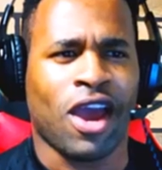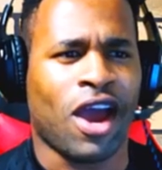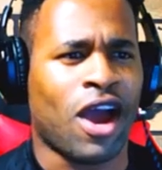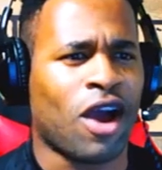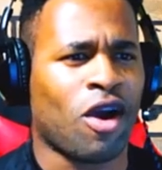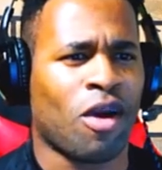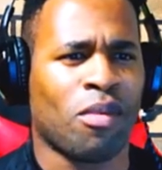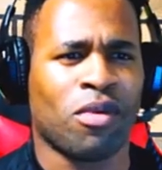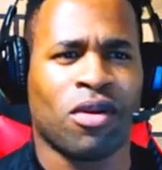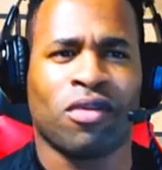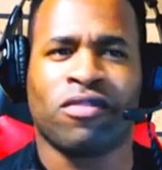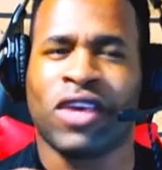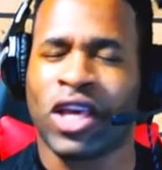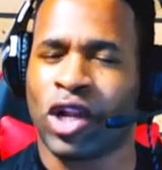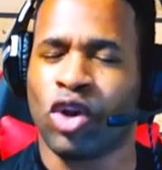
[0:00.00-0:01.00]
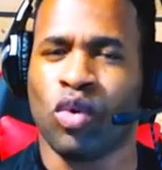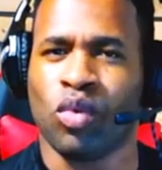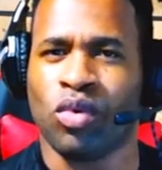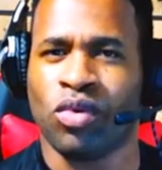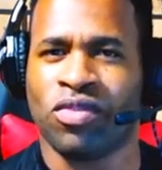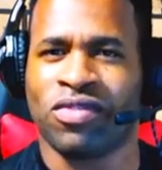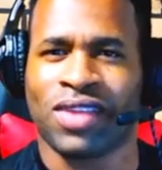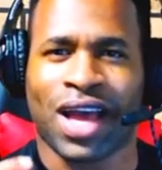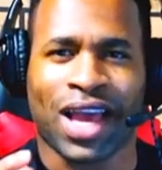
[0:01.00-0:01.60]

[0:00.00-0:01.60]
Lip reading: there are a couple of clues